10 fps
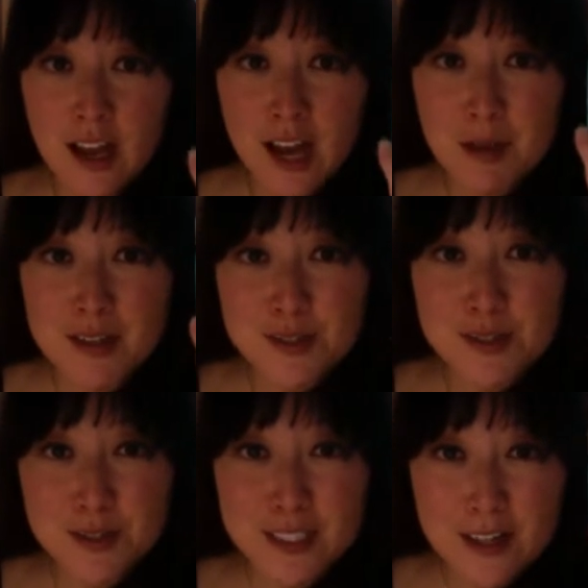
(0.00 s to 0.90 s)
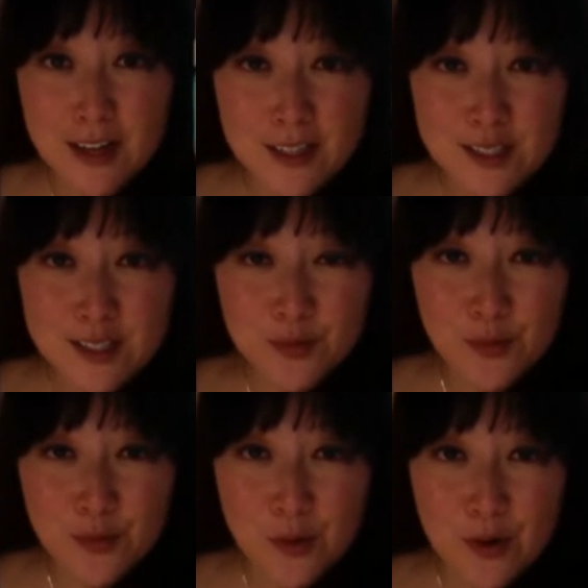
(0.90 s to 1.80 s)
I mean, it's really nice
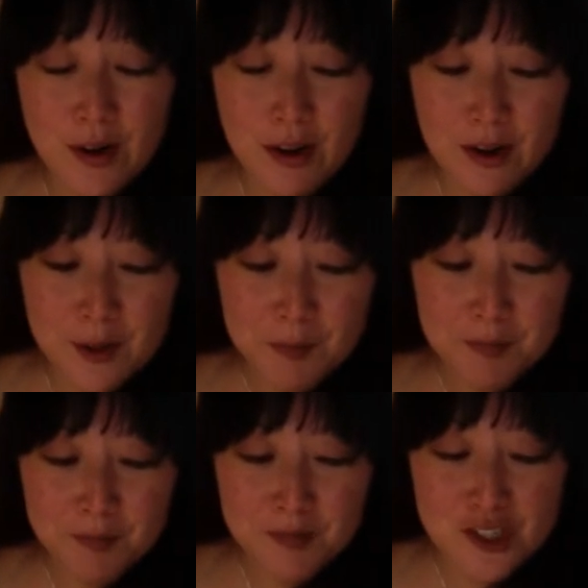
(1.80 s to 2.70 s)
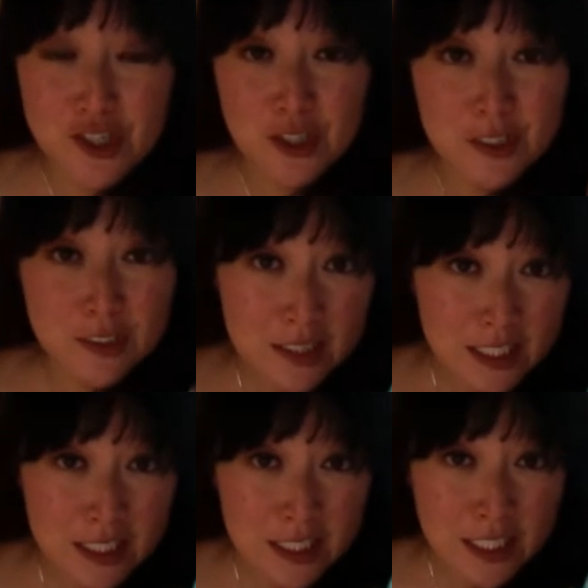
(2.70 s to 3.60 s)
for
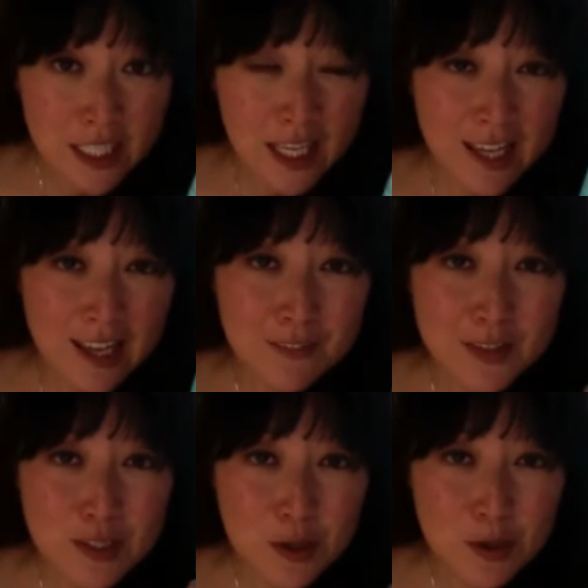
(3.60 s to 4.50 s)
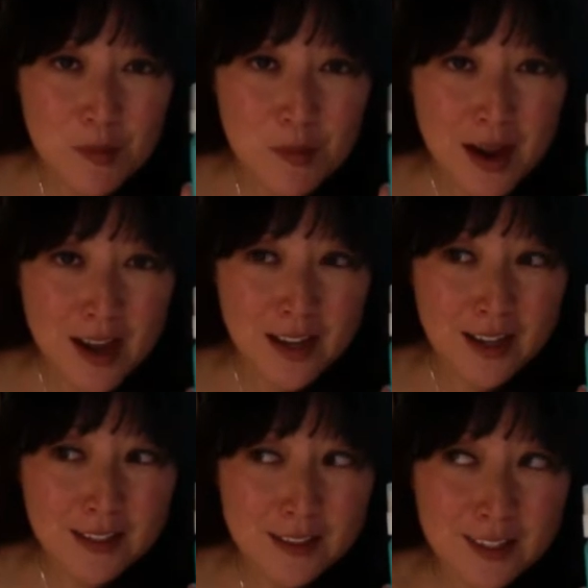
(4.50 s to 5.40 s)
journaling. If you don't
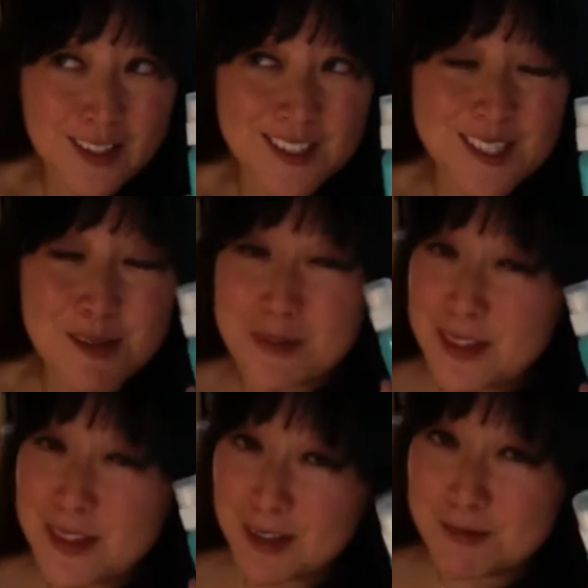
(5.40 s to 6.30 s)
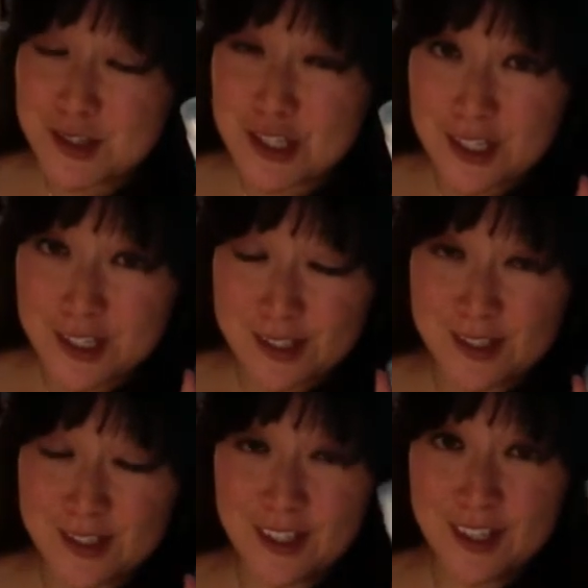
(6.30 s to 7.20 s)
mind some of them
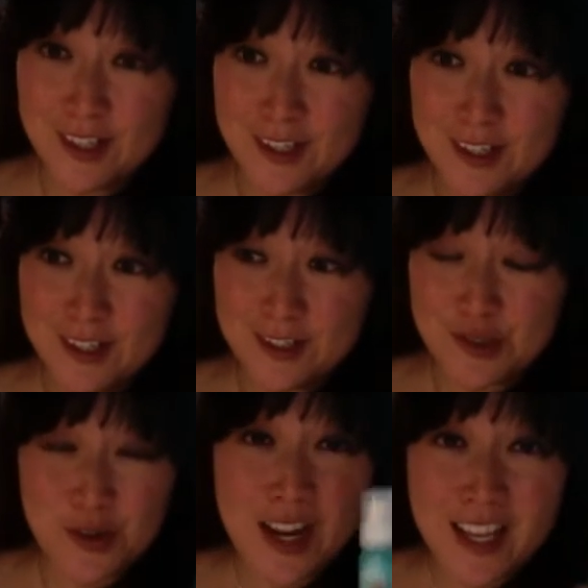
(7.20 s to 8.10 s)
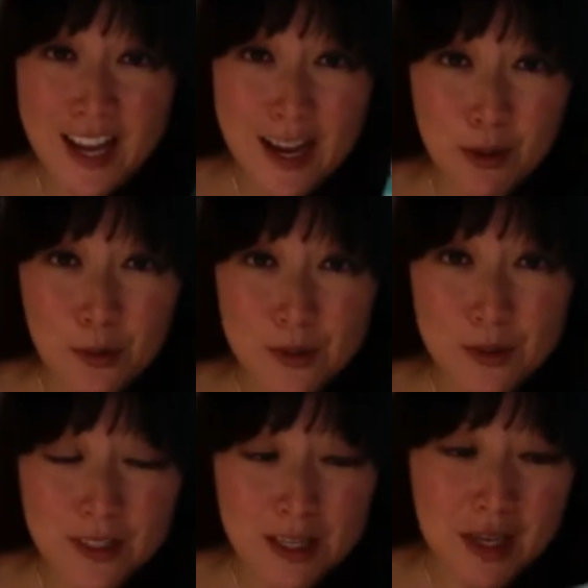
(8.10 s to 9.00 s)
just drying out.
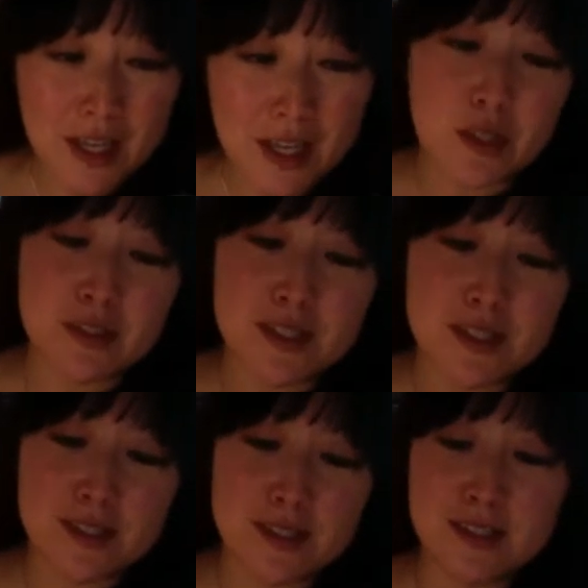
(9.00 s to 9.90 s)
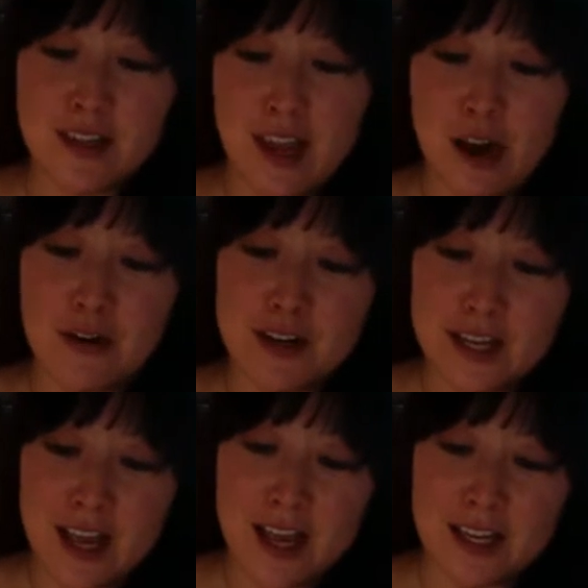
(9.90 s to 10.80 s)
I mean, I don't know. This is
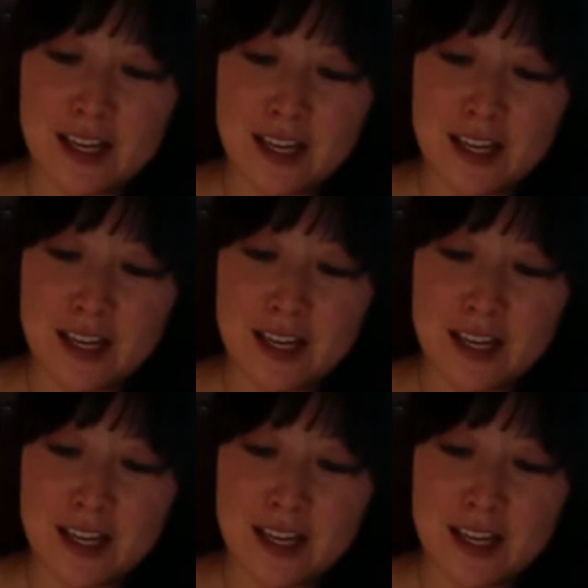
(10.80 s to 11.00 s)
Rant